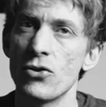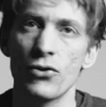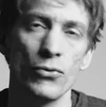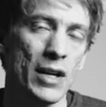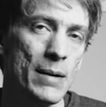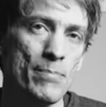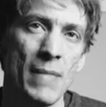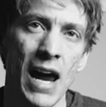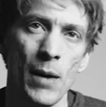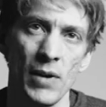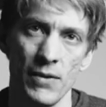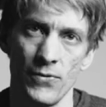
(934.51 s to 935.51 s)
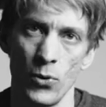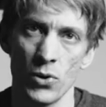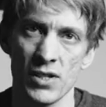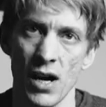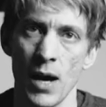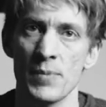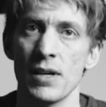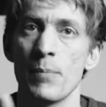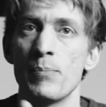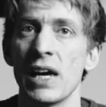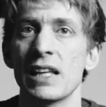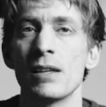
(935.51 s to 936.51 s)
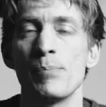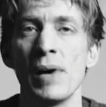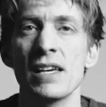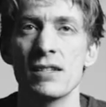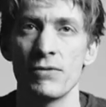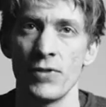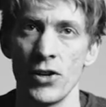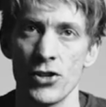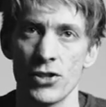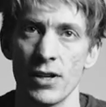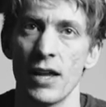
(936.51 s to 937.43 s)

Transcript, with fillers: three, maybe four times and pick the best version.